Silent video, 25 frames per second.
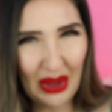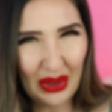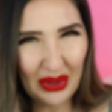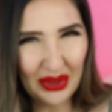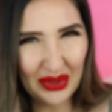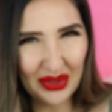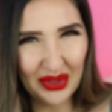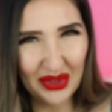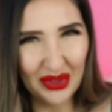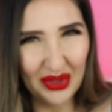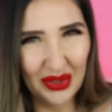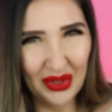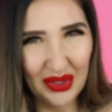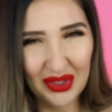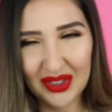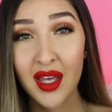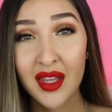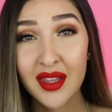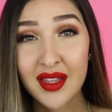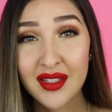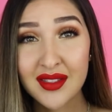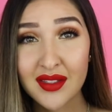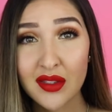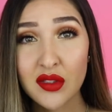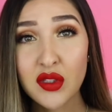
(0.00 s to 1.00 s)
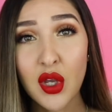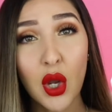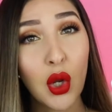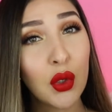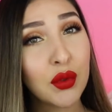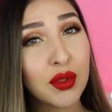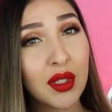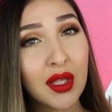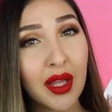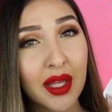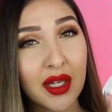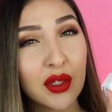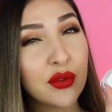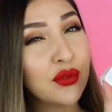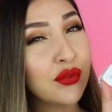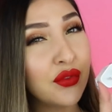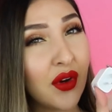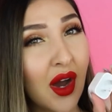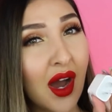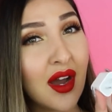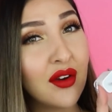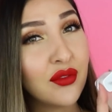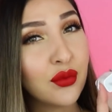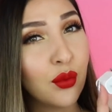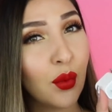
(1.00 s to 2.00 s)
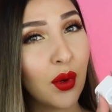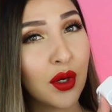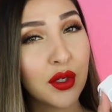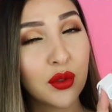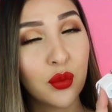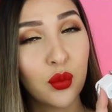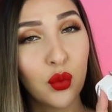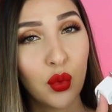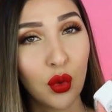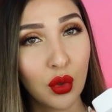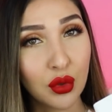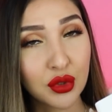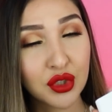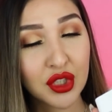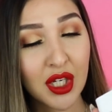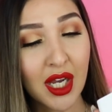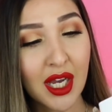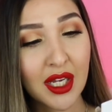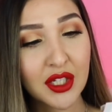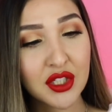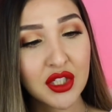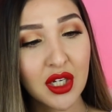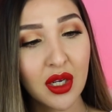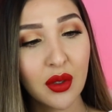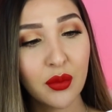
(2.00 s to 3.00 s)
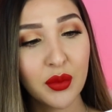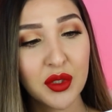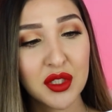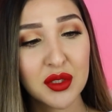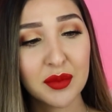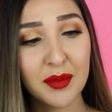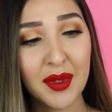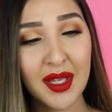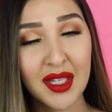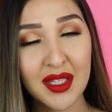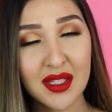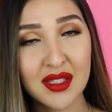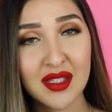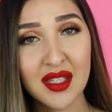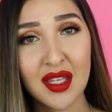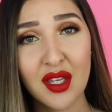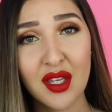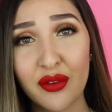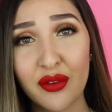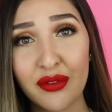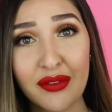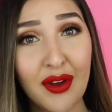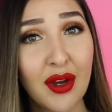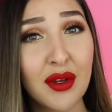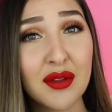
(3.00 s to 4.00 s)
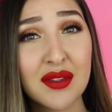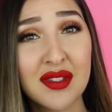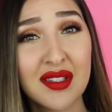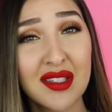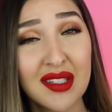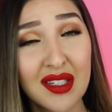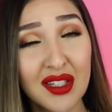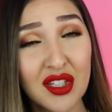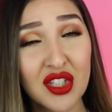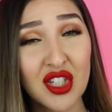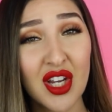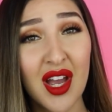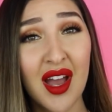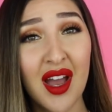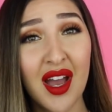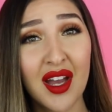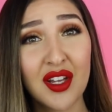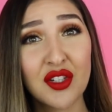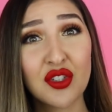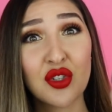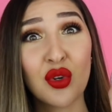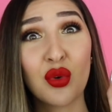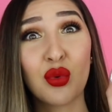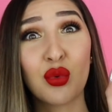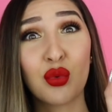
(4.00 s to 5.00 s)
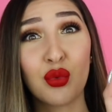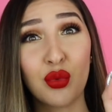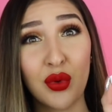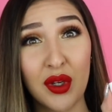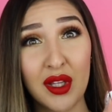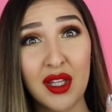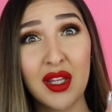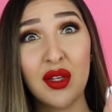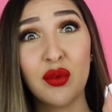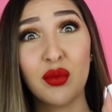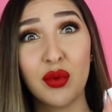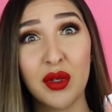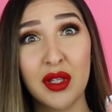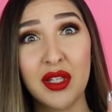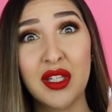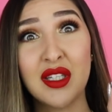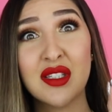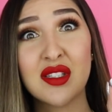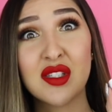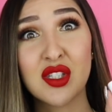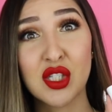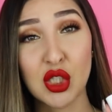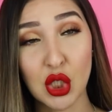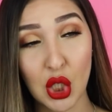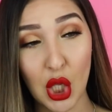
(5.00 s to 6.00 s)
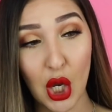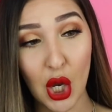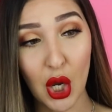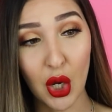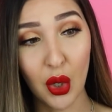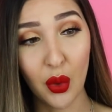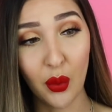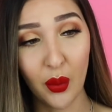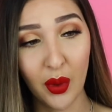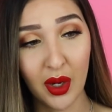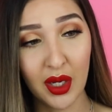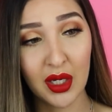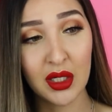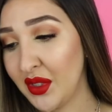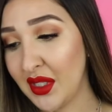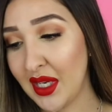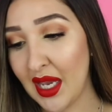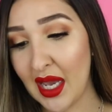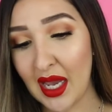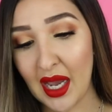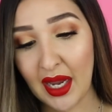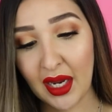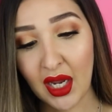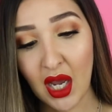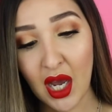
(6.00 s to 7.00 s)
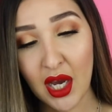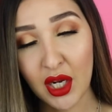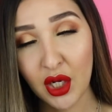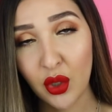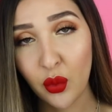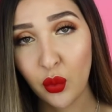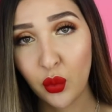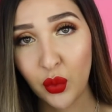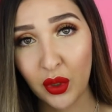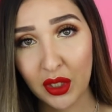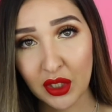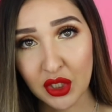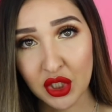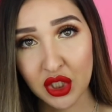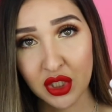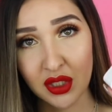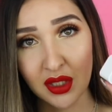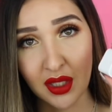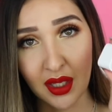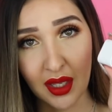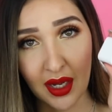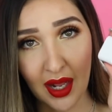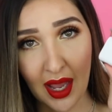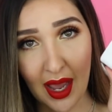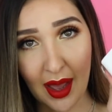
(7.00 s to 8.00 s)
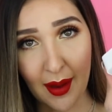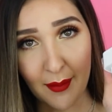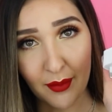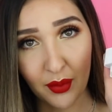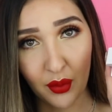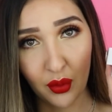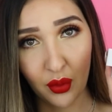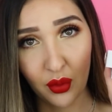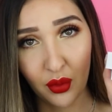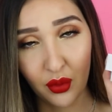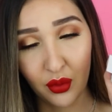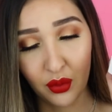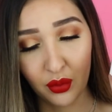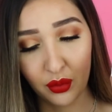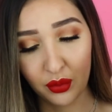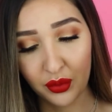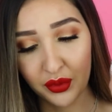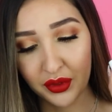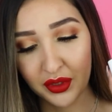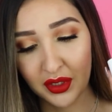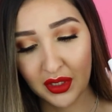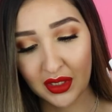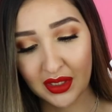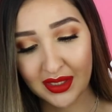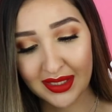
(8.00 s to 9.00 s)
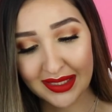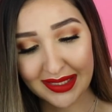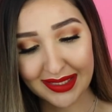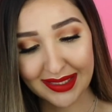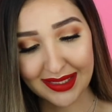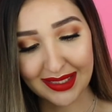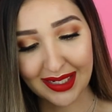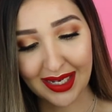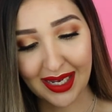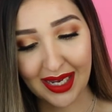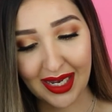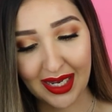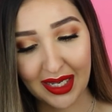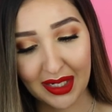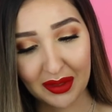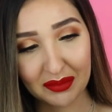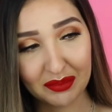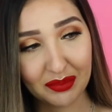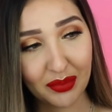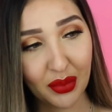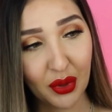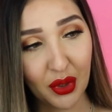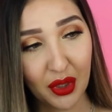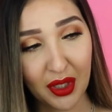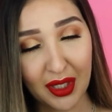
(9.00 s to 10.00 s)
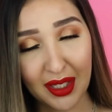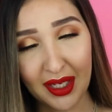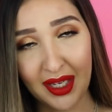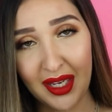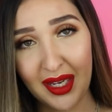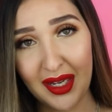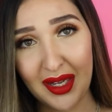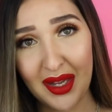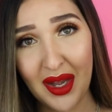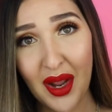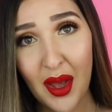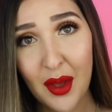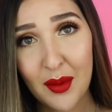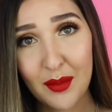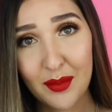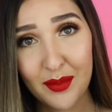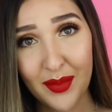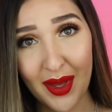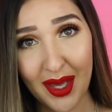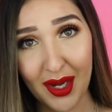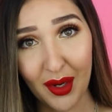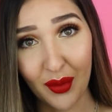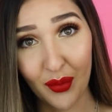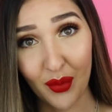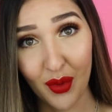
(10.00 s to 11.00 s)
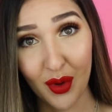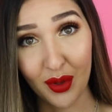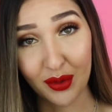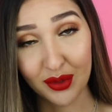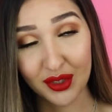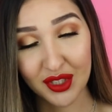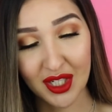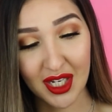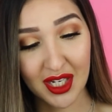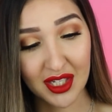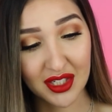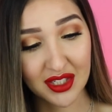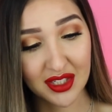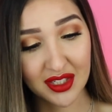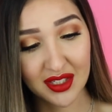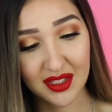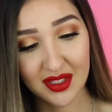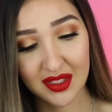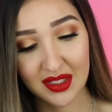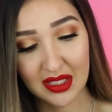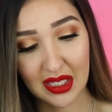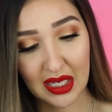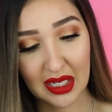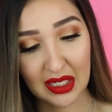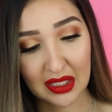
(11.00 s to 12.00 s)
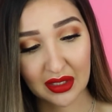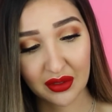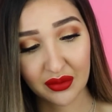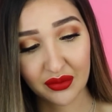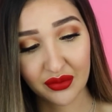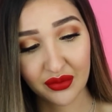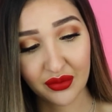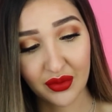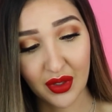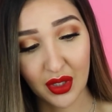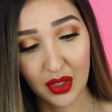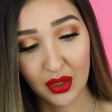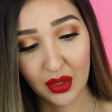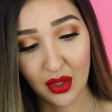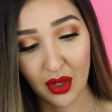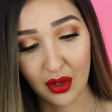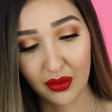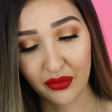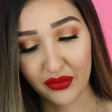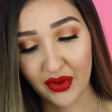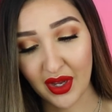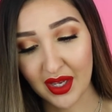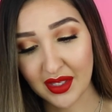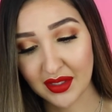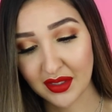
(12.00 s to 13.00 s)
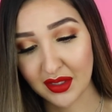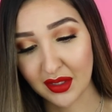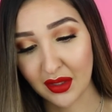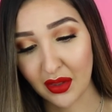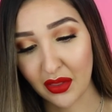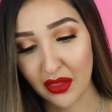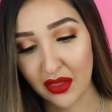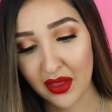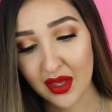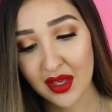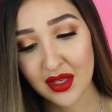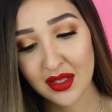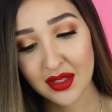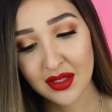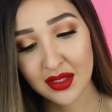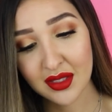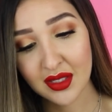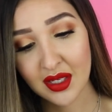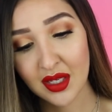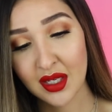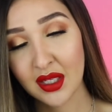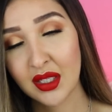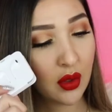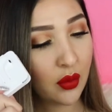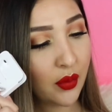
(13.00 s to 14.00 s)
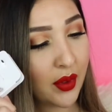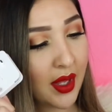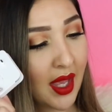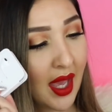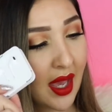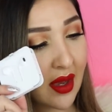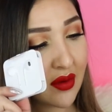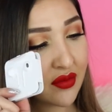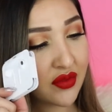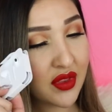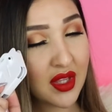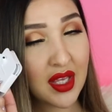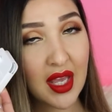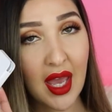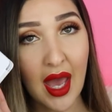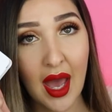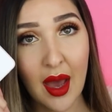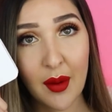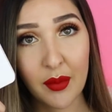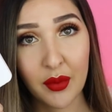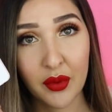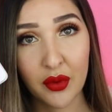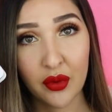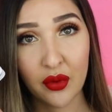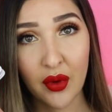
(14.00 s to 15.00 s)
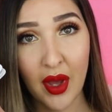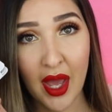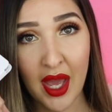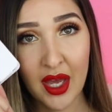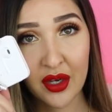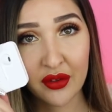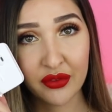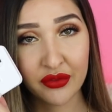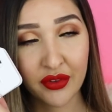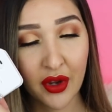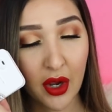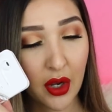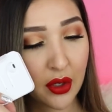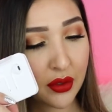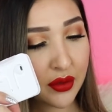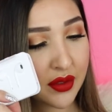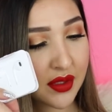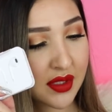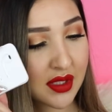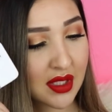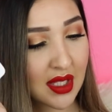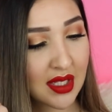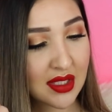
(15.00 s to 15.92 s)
Oh. This is only like a 5 watt wall charger, which means phone's gonna charge really, really slow. Yeah, I kind of wish that Apple would start putting in better wall chargers, like a lot faster than this. We have the Apple headphones.